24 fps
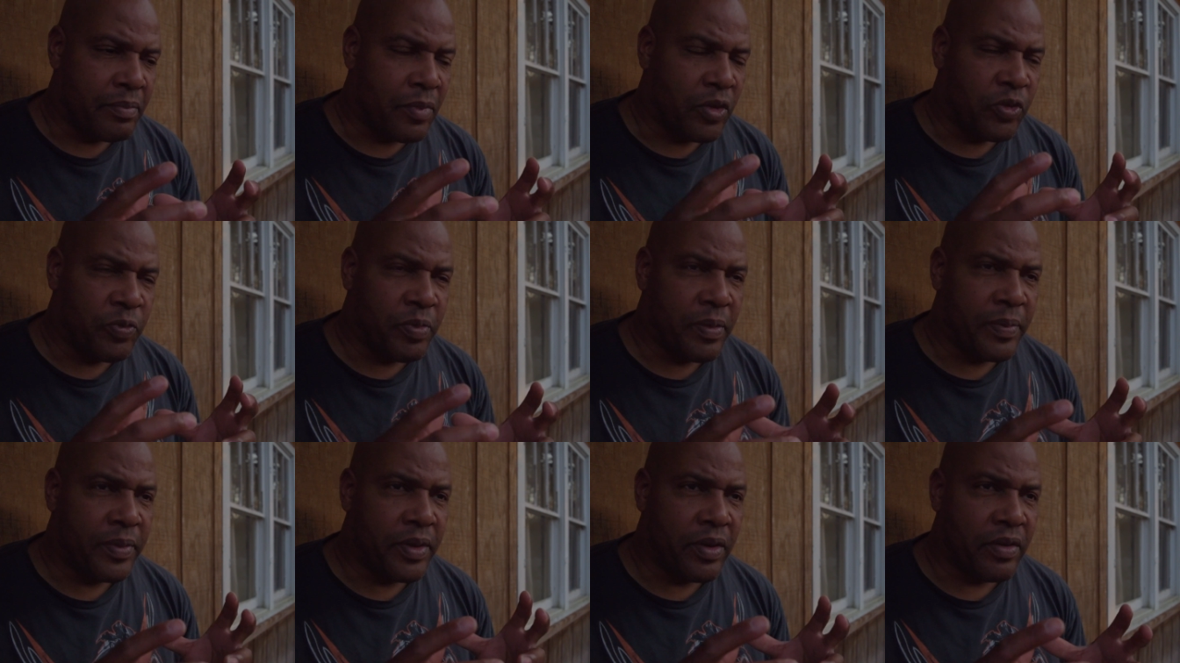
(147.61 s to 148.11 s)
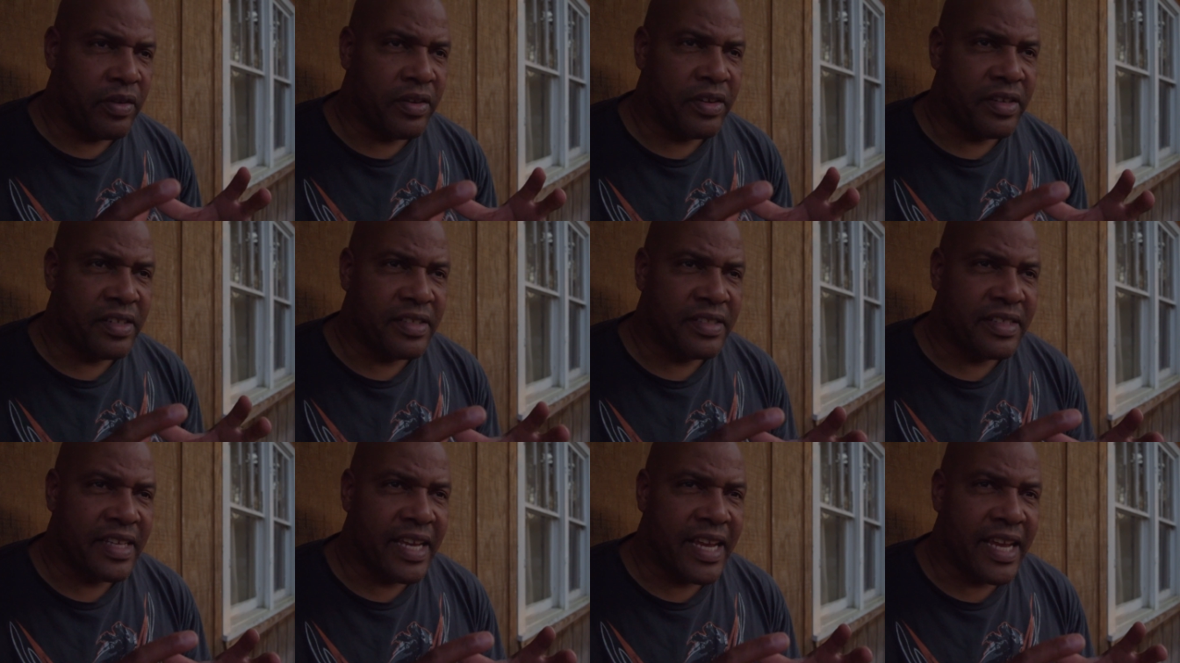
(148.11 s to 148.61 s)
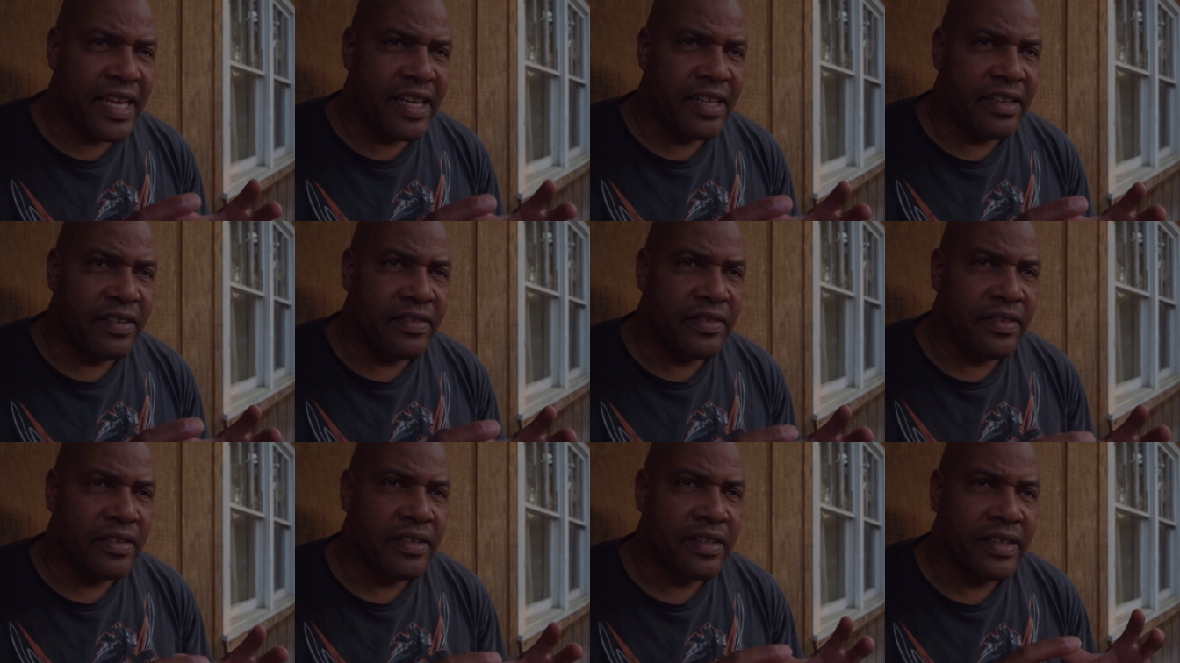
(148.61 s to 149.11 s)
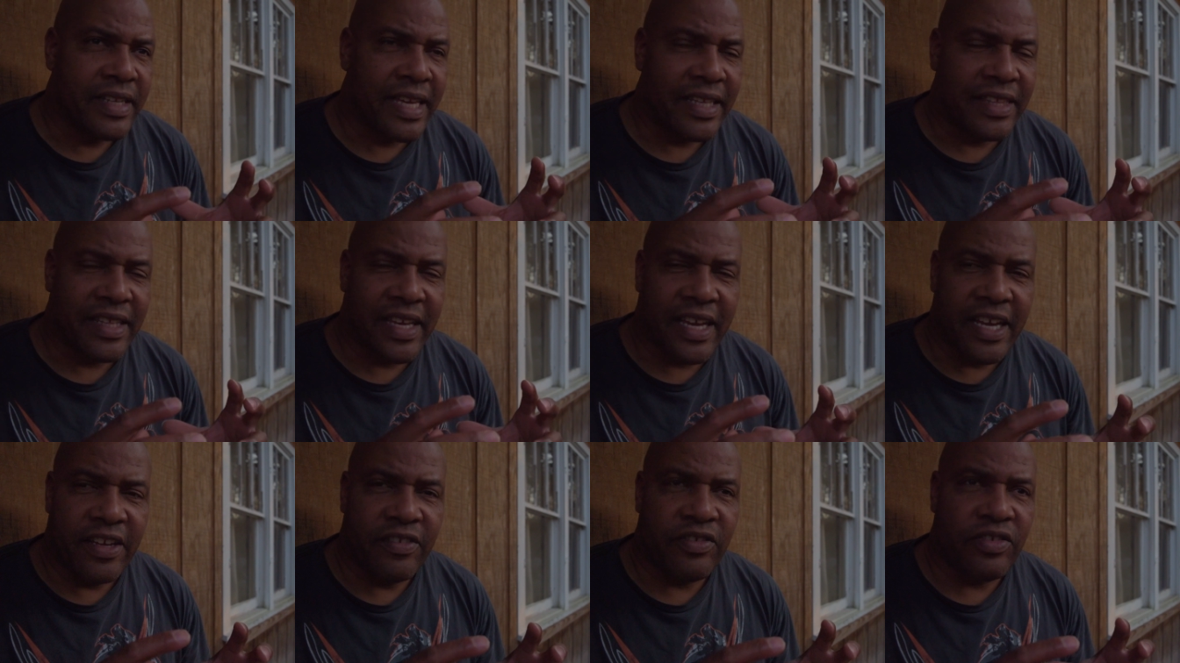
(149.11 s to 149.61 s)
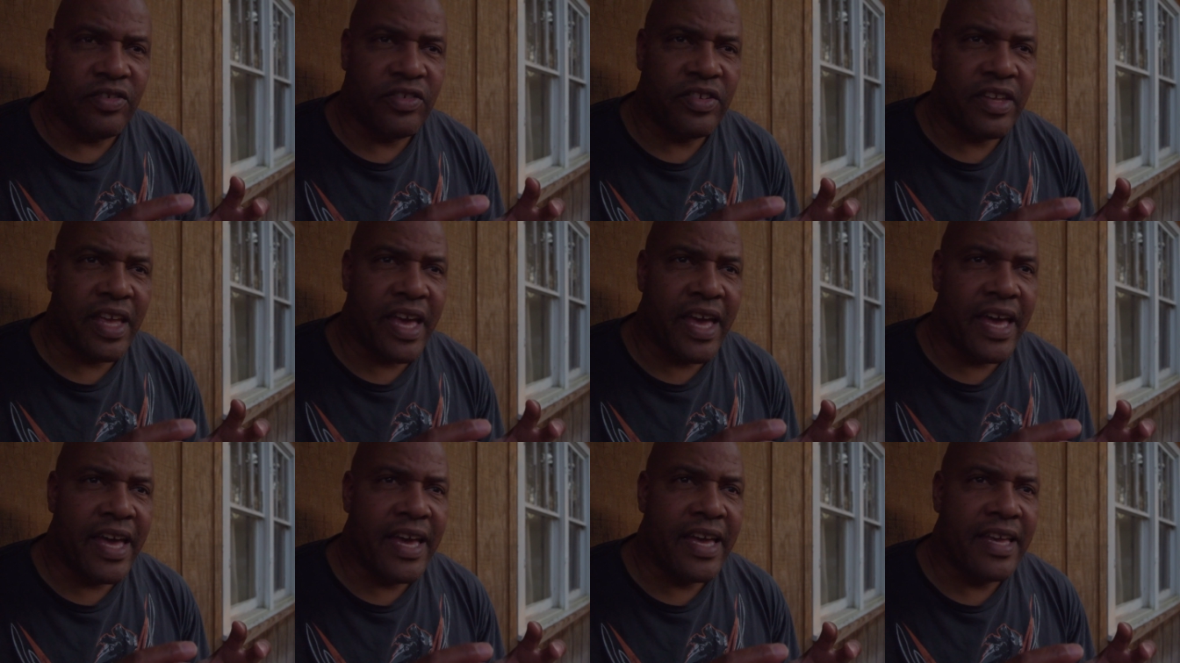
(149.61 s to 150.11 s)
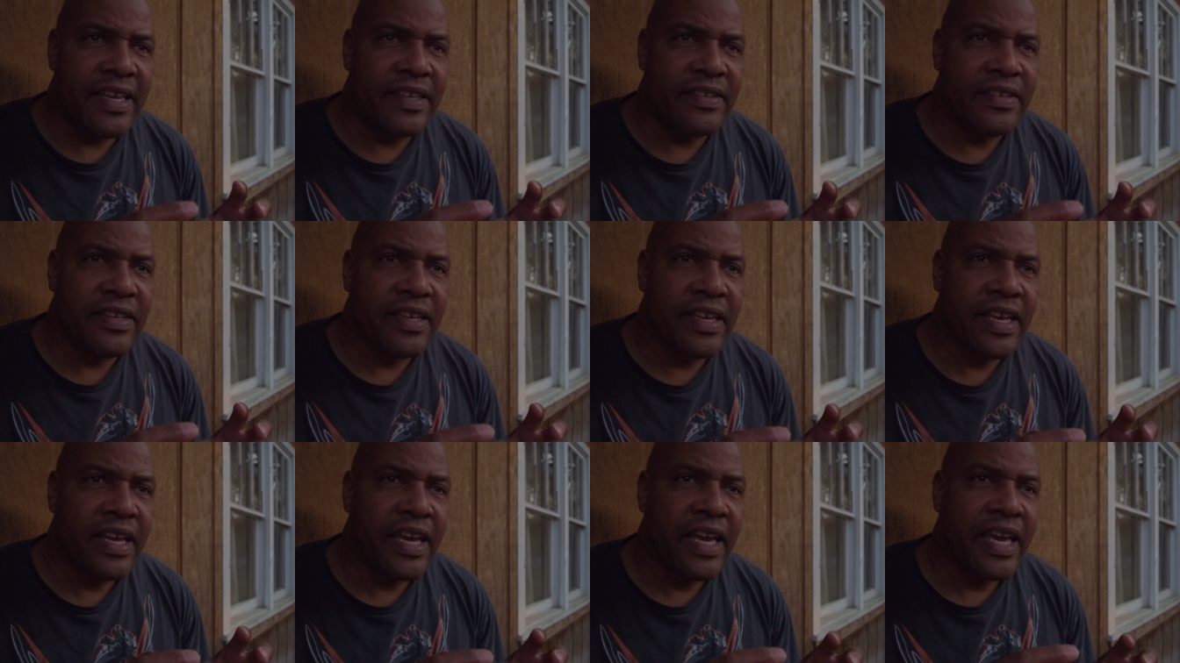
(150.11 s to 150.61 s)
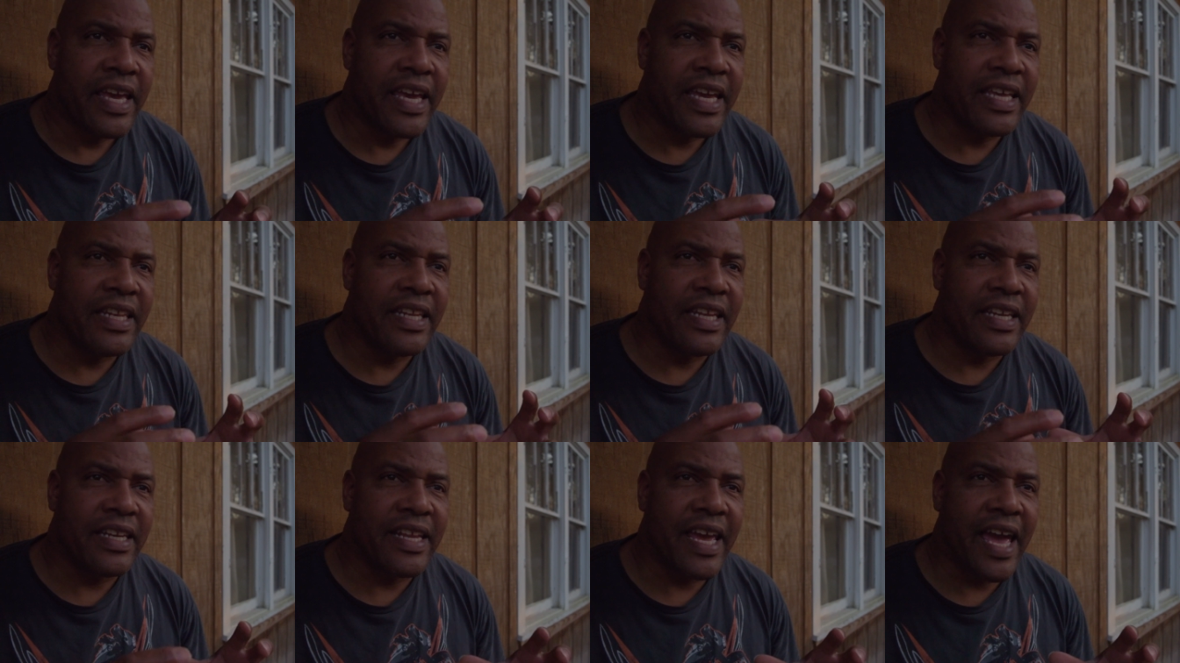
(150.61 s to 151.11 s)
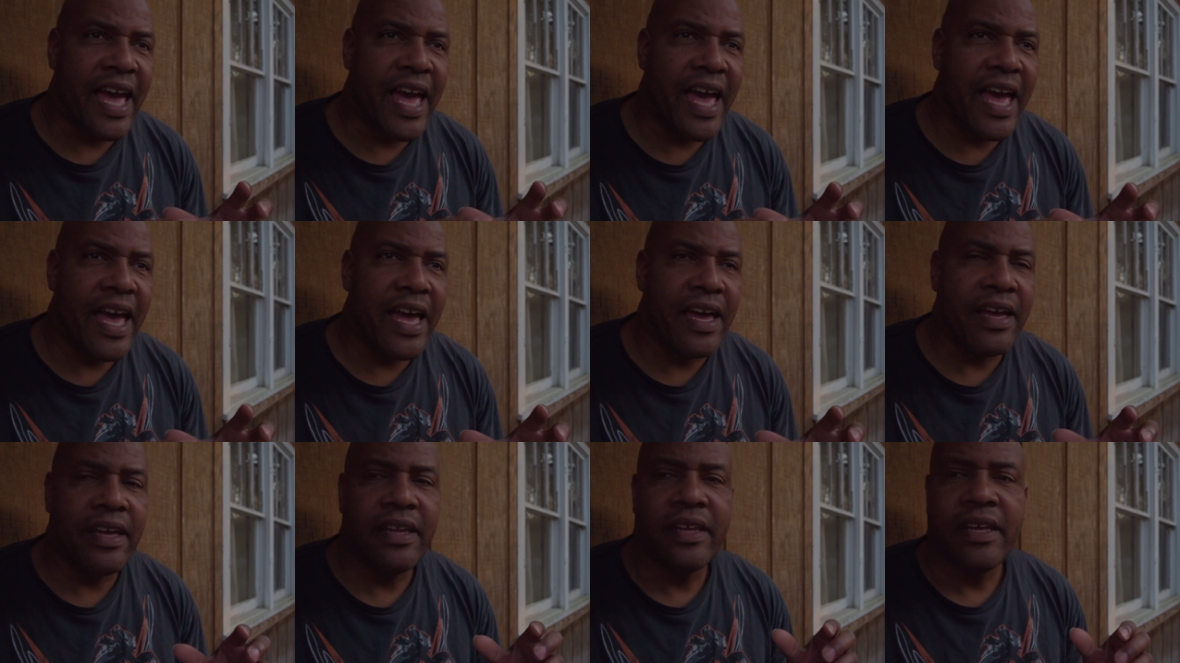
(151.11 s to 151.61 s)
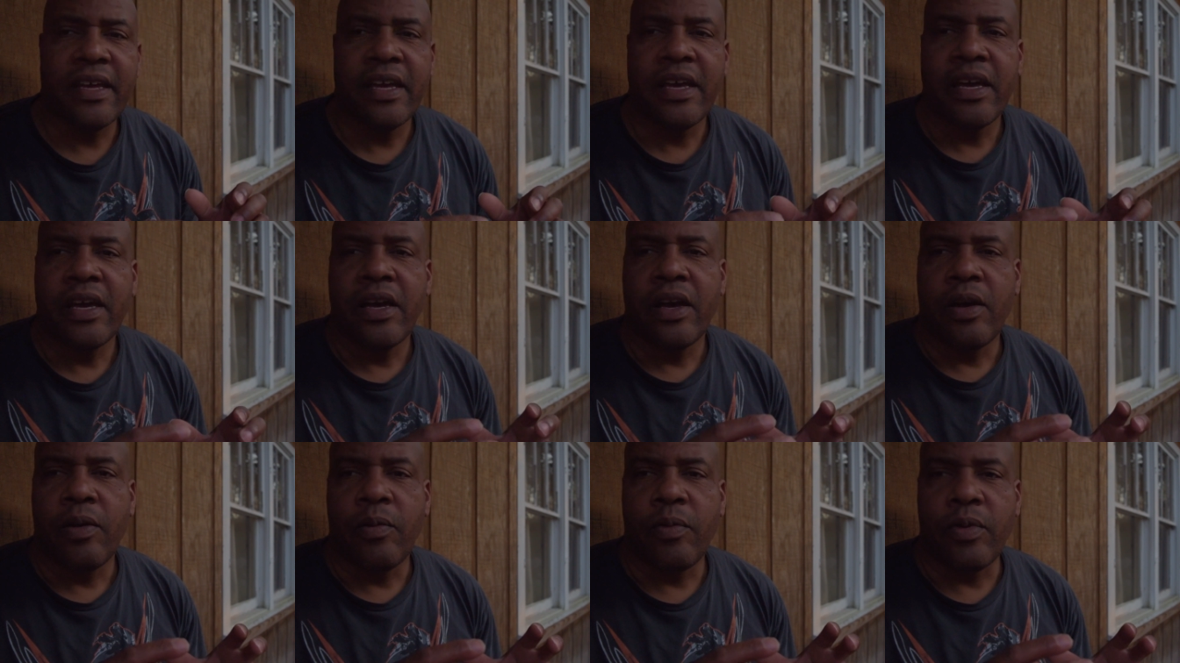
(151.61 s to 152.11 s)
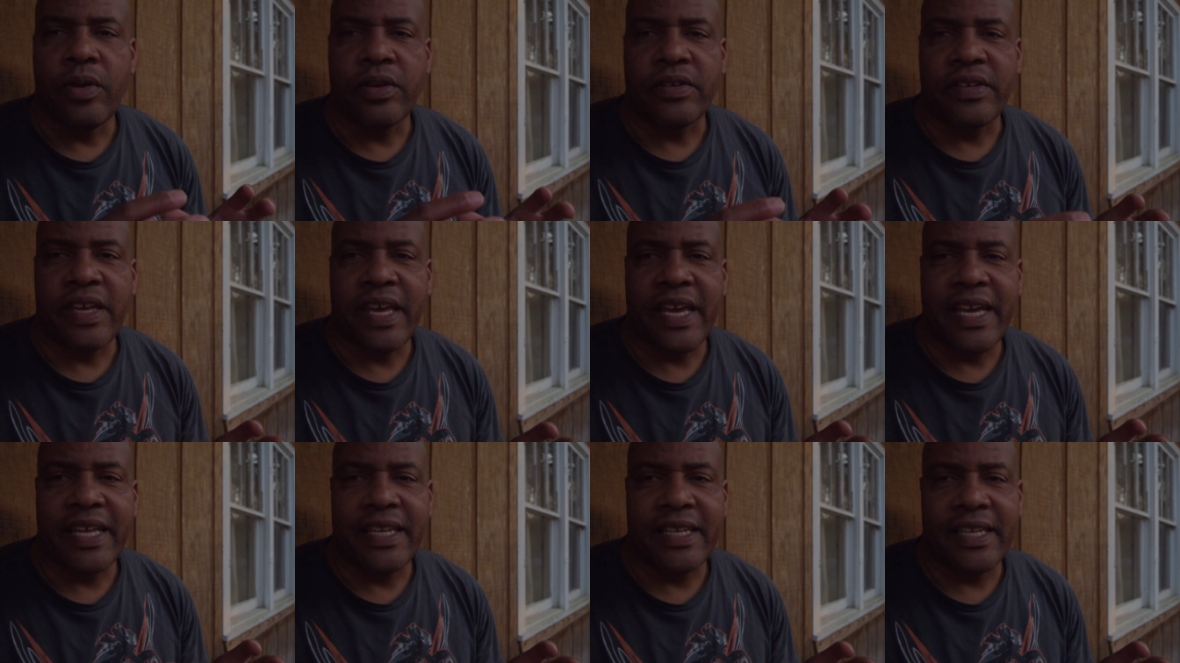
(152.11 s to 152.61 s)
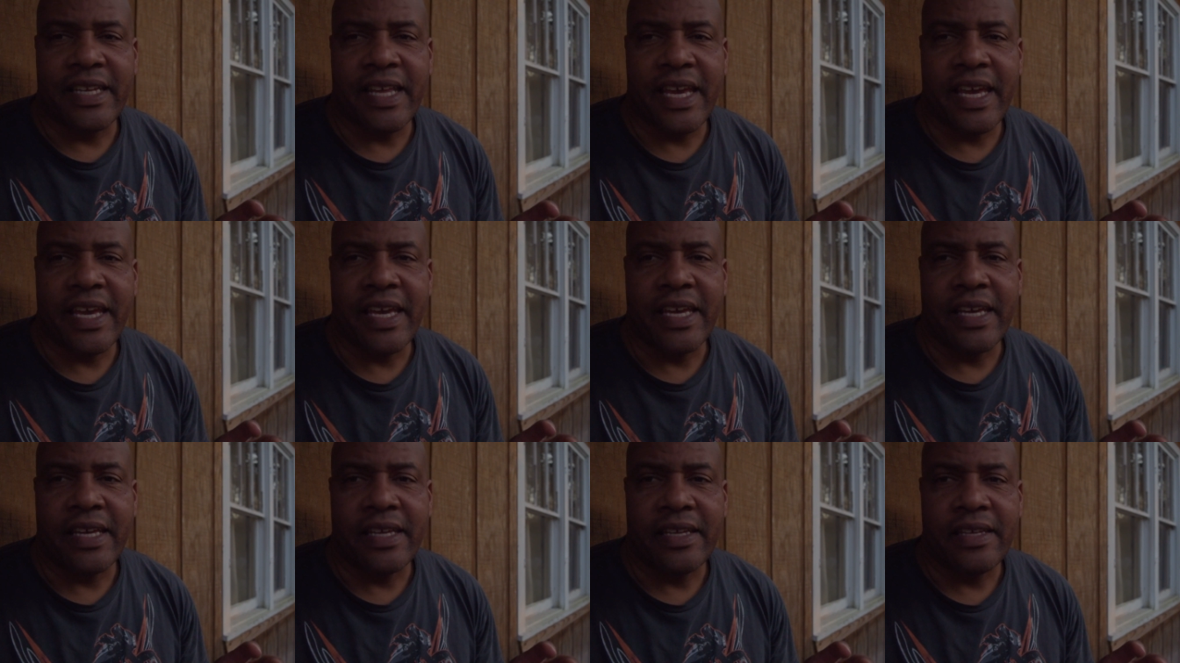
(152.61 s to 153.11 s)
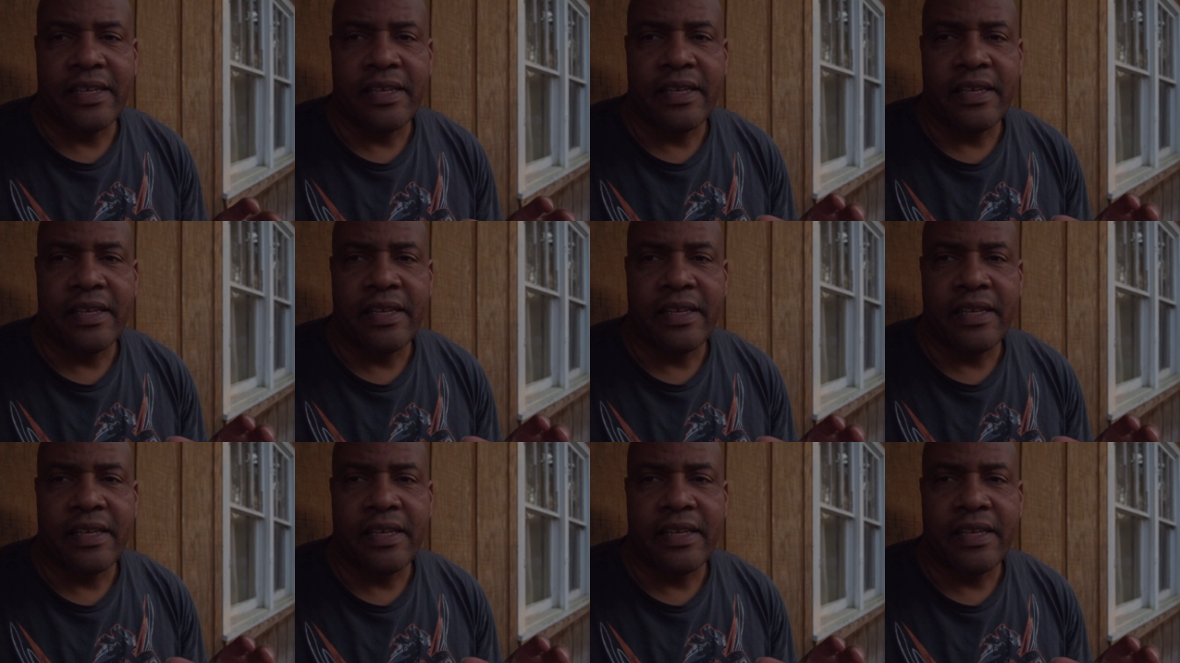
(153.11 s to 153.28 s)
most people don't understand is that the exercise and the diet works hand in hand